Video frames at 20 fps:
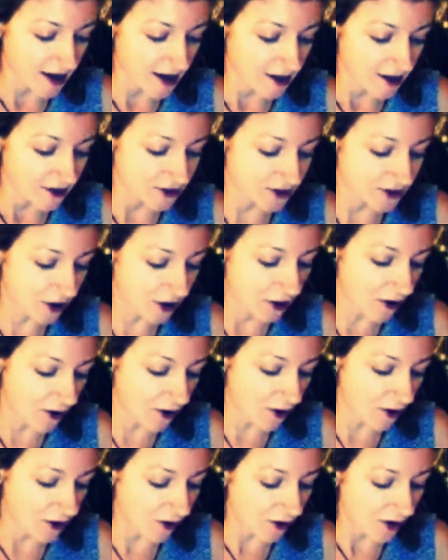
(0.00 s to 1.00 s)

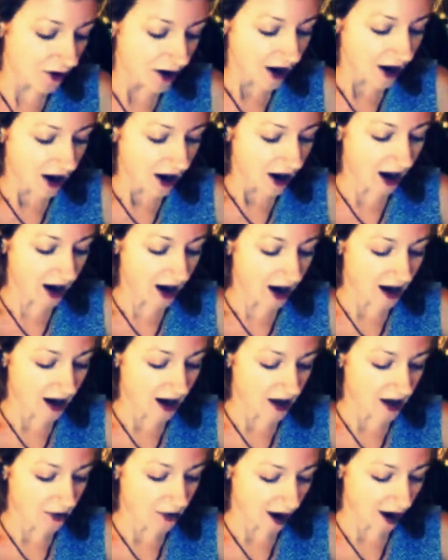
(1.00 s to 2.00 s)
So
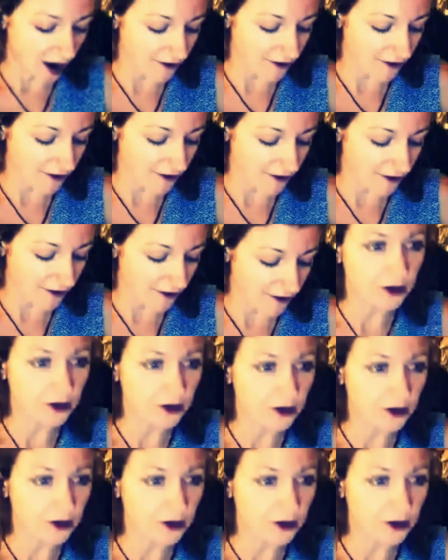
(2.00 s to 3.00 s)
you have a person
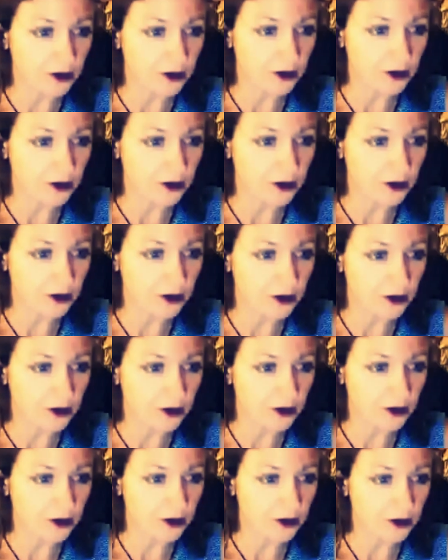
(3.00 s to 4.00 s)
whose
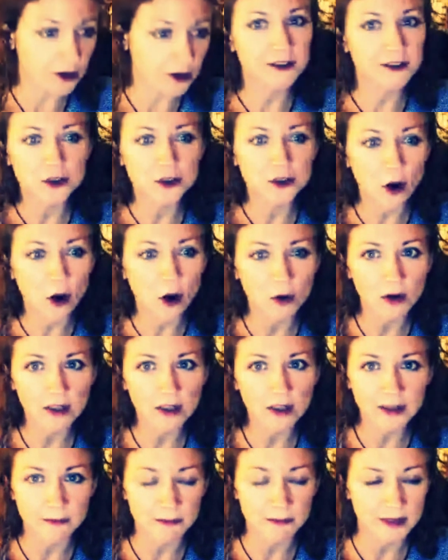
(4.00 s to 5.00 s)
life is
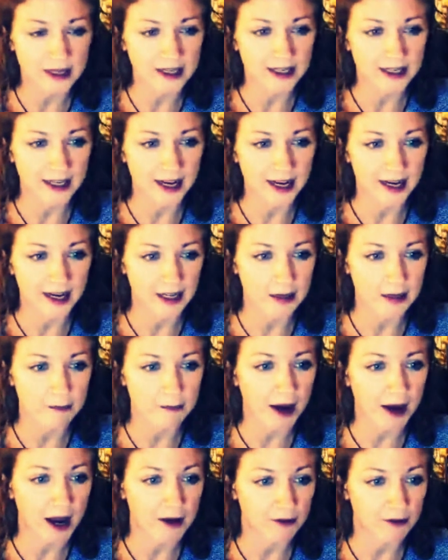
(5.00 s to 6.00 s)
totally
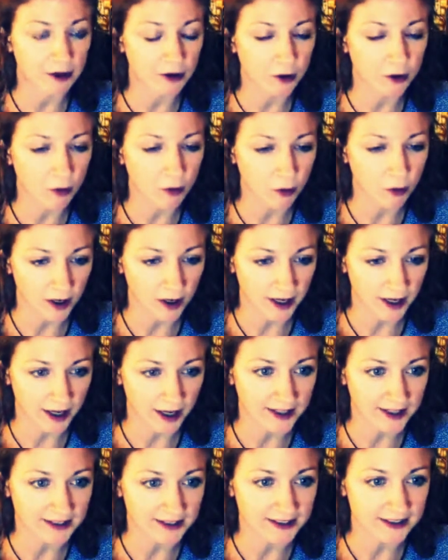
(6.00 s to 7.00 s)
mediated by
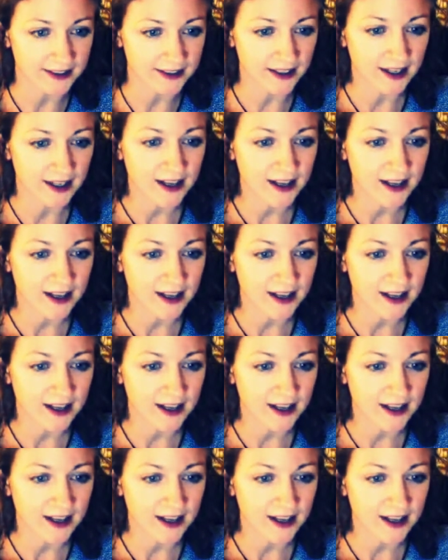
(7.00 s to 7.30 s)
recordings.